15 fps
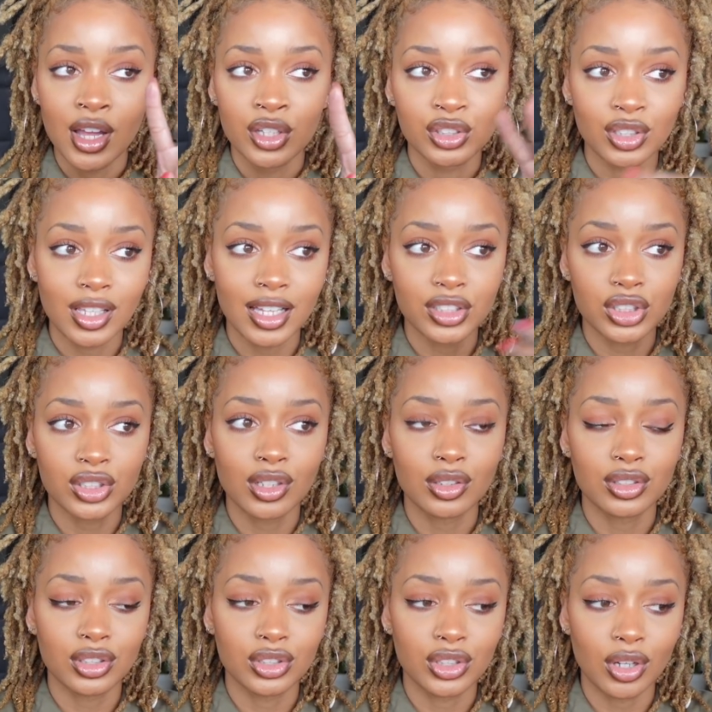So that just
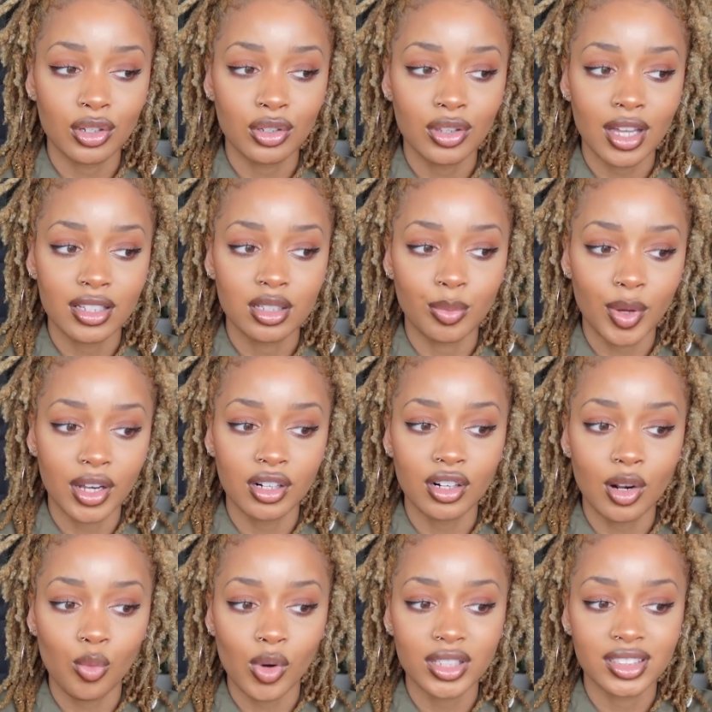goes to show you that depending
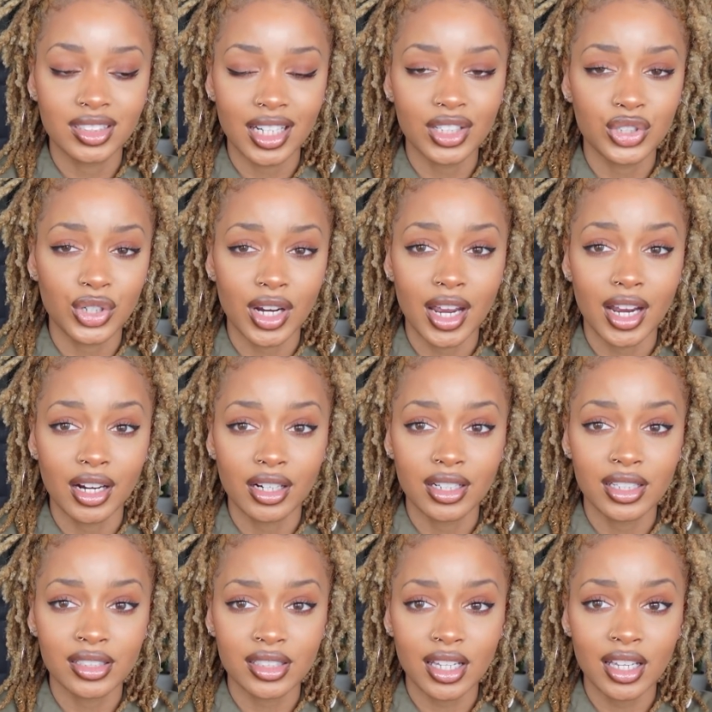on what stage your hair
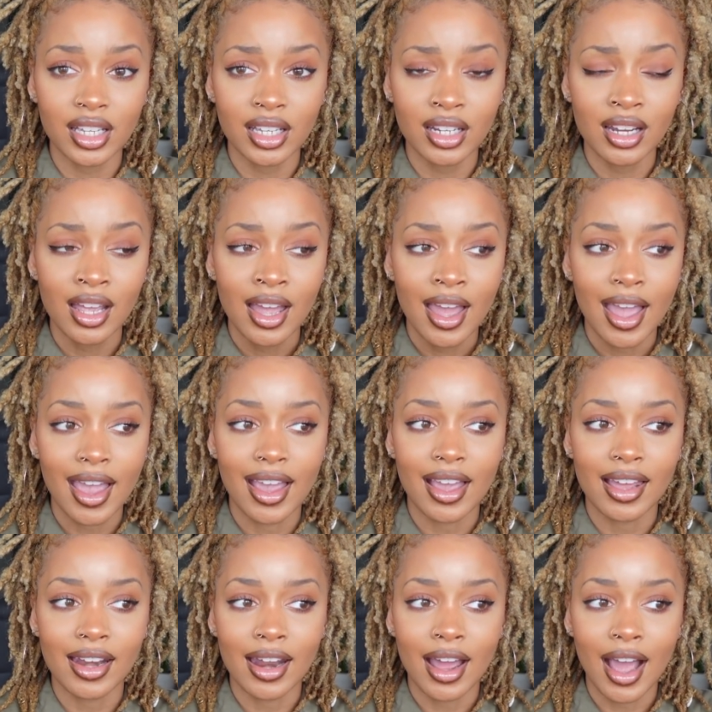is in
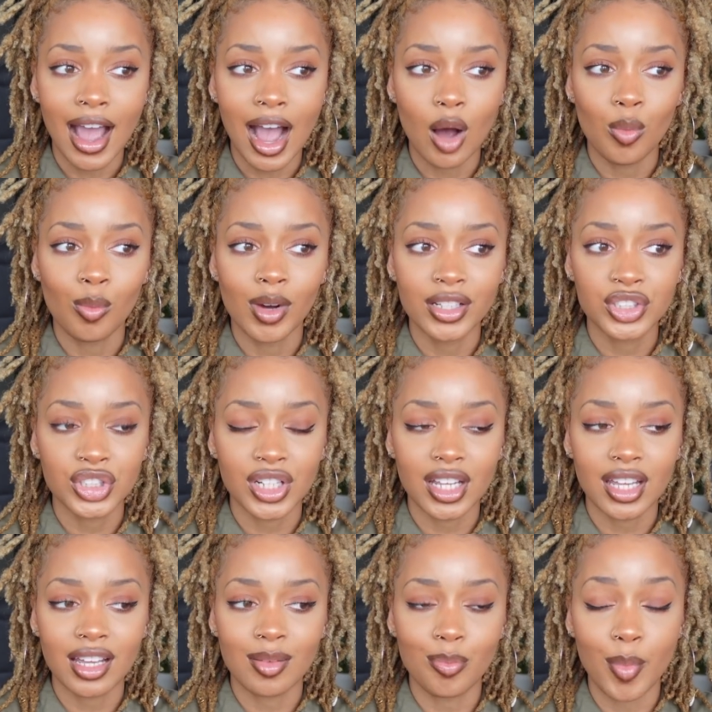and how much
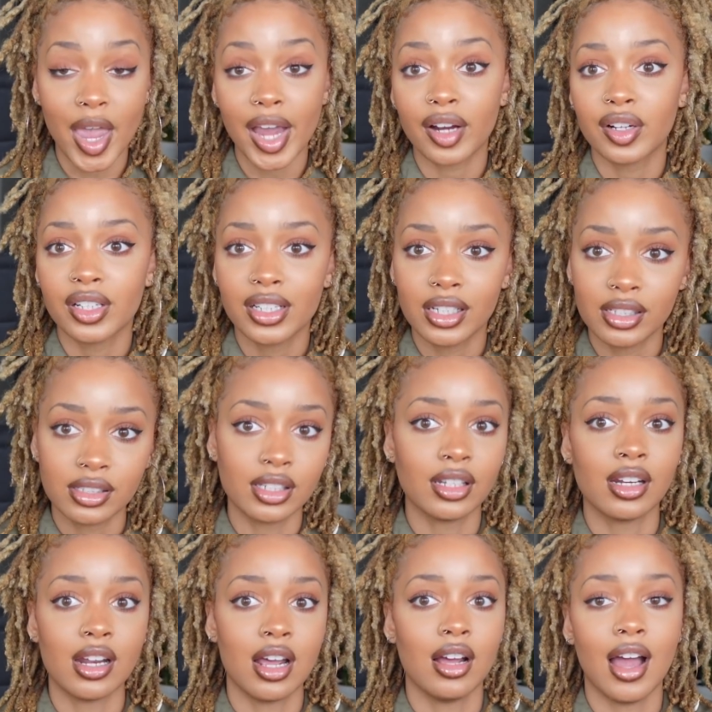it marries
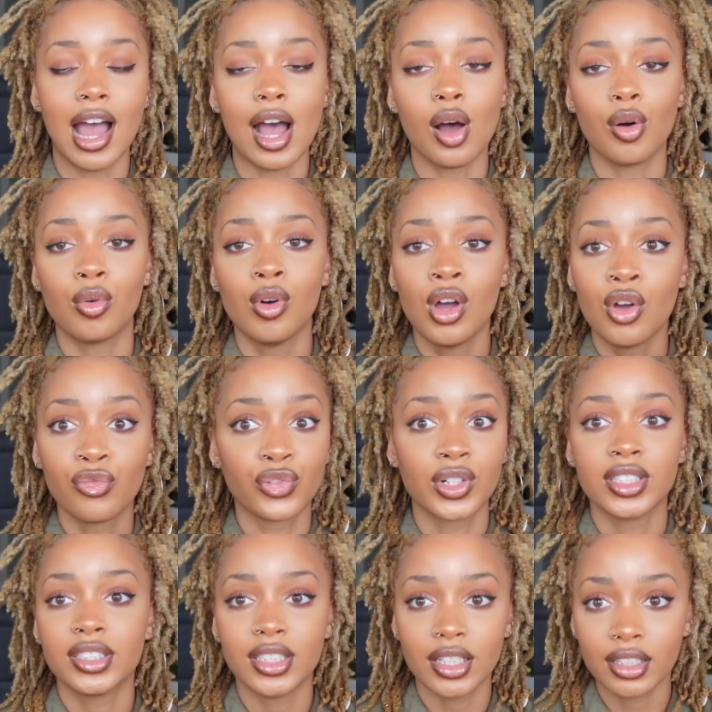and how
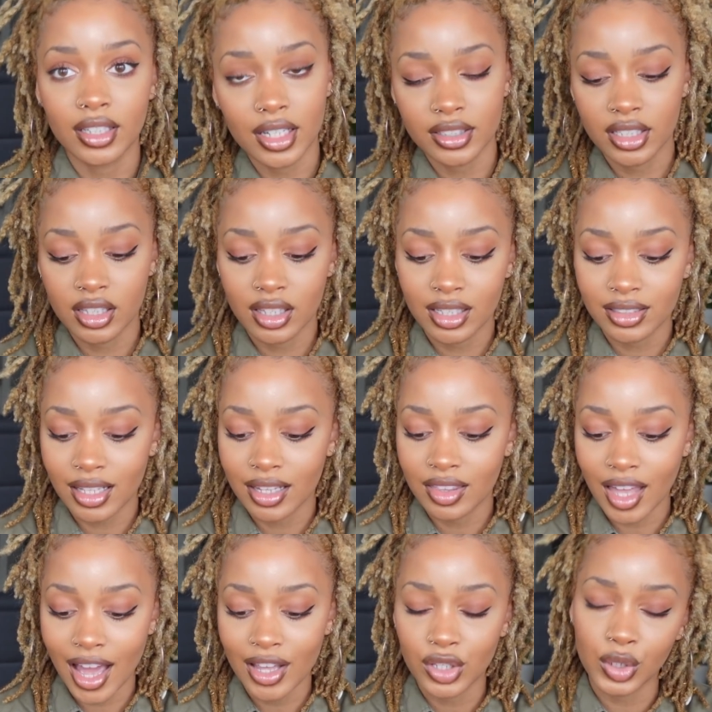frizzy it gets and things like
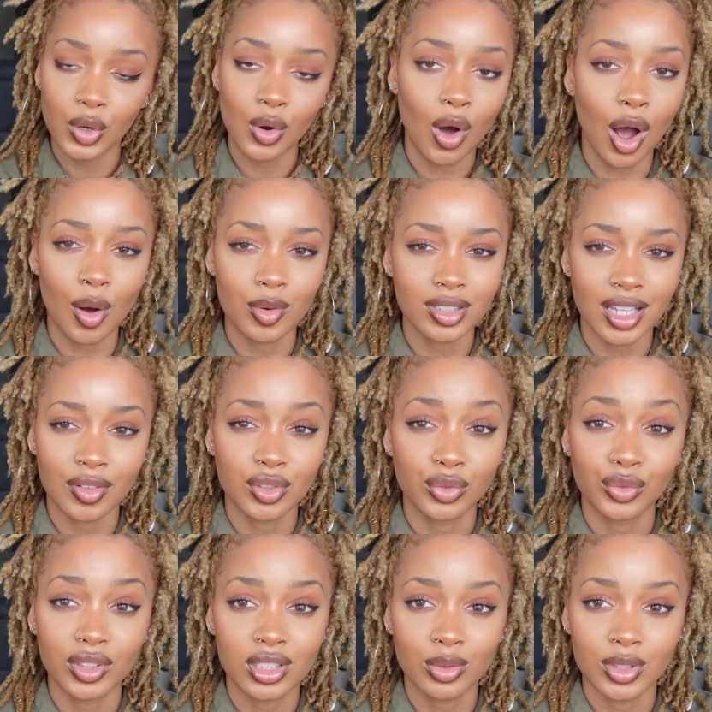that, you don't always have to
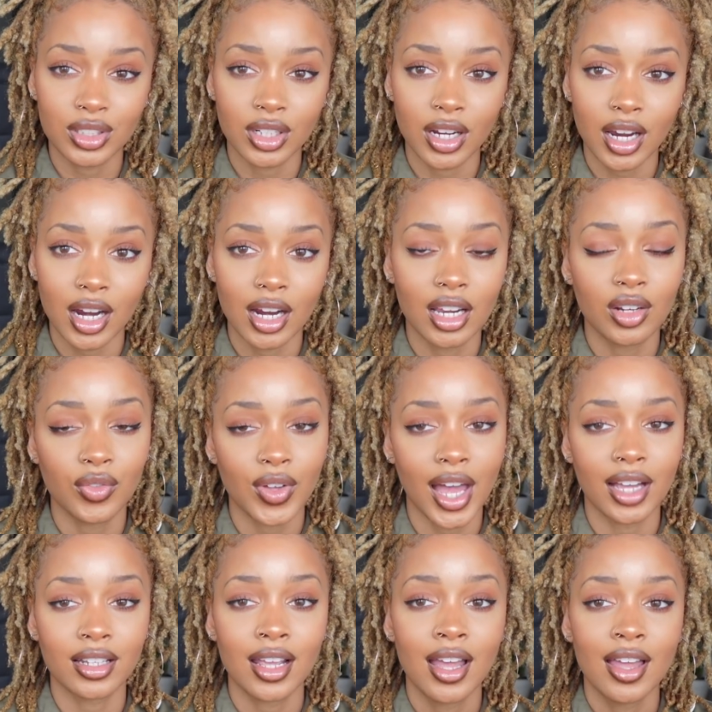retwist your hair. In
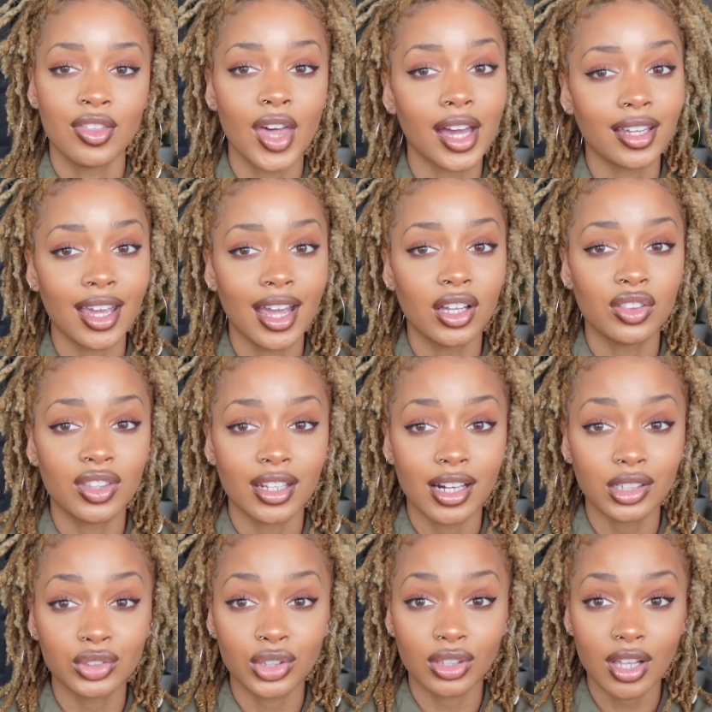fact, that can thin
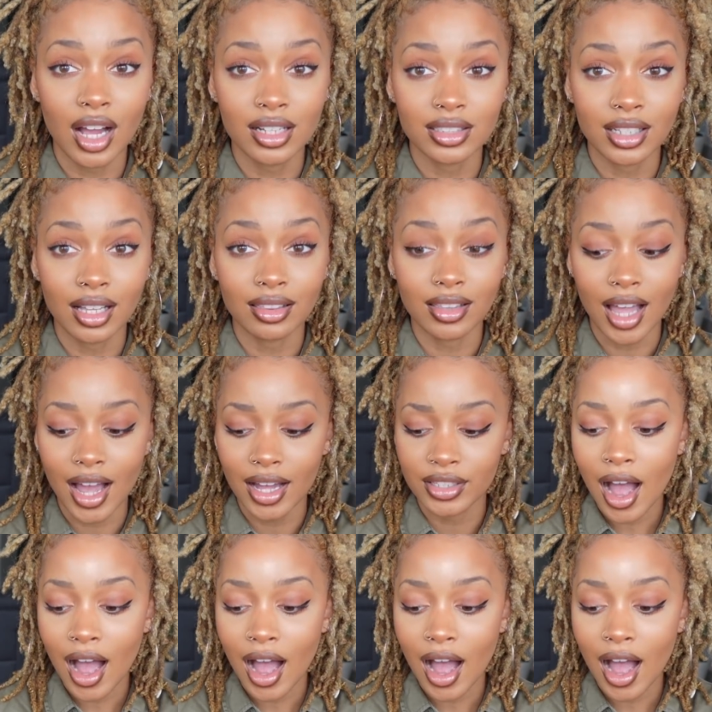out your locks a lot.